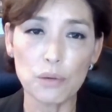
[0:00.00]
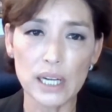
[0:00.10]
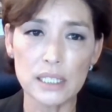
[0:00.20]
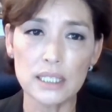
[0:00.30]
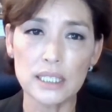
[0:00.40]

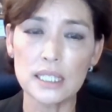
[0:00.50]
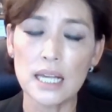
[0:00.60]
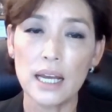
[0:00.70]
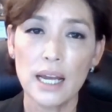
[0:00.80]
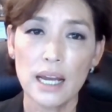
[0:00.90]
process.
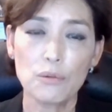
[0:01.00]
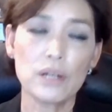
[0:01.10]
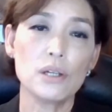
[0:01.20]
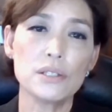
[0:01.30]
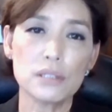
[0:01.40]
Mm. And
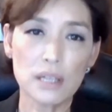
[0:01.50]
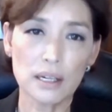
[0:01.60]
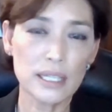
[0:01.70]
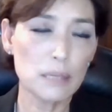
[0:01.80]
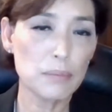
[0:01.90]
we're also
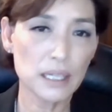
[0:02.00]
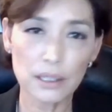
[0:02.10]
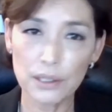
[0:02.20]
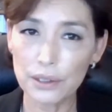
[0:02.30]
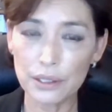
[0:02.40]
talking about
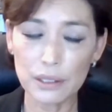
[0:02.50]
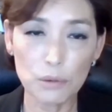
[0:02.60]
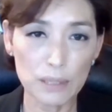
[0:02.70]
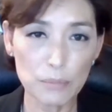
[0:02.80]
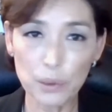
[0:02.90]
another
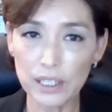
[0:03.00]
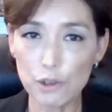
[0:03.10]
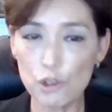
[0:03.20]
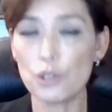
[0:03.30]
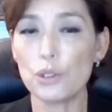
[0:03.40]

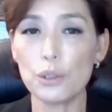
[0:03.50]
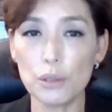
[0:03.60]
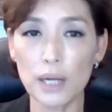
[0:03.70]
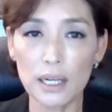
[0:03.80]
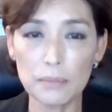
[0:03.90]

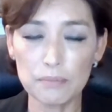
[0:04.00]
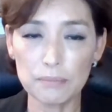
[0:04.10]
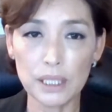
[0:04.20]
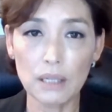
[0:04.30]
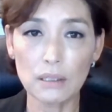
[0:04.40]
1.2, uh,
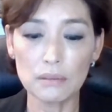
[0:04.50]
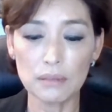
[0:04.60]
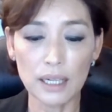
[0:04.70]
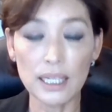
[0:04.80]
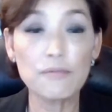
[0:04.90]
you know,
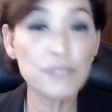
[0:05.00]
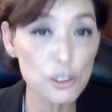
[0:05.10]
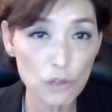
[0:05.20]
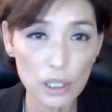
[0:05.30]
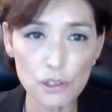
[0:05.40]
uh,
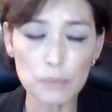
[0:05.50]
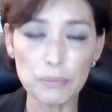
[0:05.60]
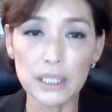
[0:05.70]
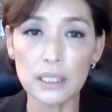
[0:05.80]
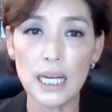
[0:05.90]
infrastructure
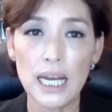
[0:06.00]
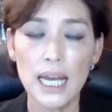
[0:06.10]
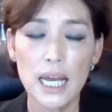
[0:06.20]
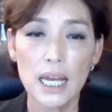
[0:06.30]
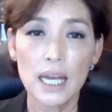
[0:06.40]
bill.
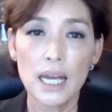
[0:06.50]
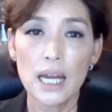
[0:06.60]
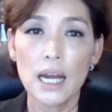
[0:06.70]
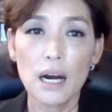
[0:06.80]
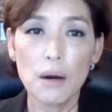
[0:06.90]

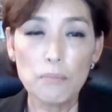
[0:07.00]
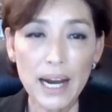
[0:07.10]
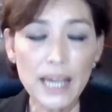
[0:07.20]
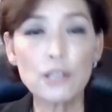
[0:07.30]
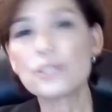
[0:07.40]

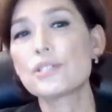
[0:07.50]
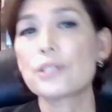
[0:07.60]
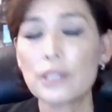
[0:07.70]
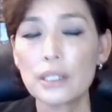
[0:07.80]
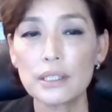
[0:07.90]
My
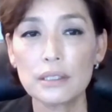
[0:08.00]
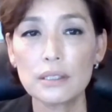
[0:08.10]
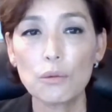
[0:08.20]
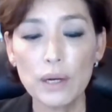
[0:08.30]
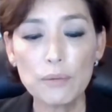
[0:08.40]

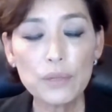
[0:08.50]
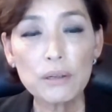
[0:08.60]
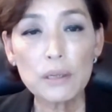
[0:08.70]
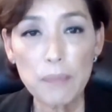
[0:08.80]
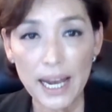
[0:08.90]
concern when we
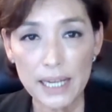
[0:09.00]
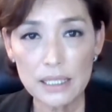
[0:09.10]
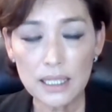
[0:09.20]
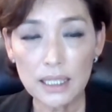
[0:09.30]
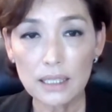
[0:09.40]
were
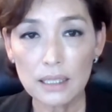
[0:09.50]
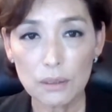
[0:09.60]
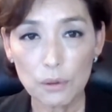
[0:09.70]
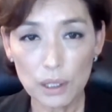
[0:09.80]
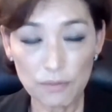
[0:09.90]
passing
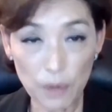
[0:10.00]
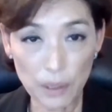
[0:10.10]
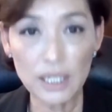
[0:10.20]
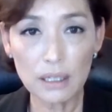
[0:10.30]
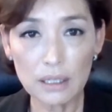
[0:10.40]
were
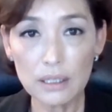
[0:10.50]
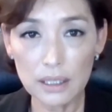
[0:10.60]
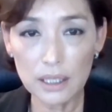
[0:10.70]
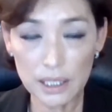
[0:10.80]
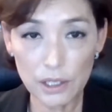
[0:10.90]
voting on
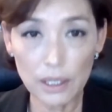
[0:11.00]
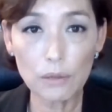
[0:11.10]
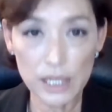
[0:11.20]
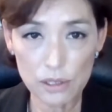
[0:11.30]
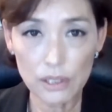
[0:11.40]
the
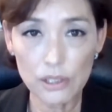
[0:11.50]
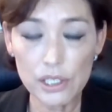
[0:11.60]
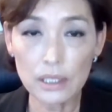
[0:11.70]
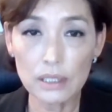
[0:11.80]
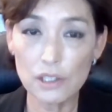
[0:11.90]
continuing
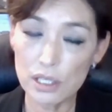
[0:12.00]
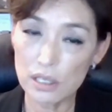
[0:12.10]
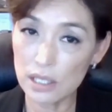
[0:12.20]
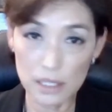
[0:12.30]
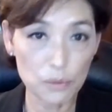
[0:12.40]
resolution
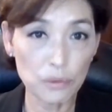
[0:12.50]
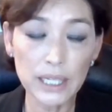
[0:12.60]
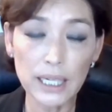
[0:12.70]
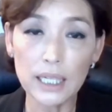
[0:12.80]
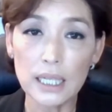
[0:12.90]
just this
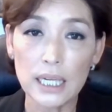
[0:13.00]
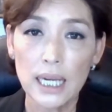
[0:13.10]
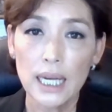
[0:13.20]
week.